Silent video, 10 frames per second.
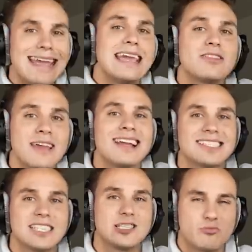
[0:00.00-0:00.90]
He
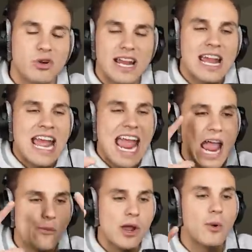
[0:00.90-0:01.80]
thinks it's Bree
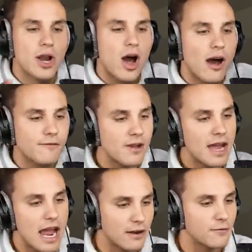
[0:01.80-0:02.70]
and we went off
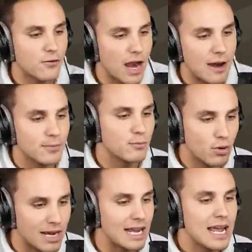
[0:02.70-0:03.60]
and framed
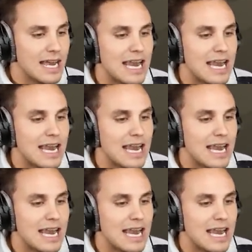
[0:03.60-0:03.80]
Bree.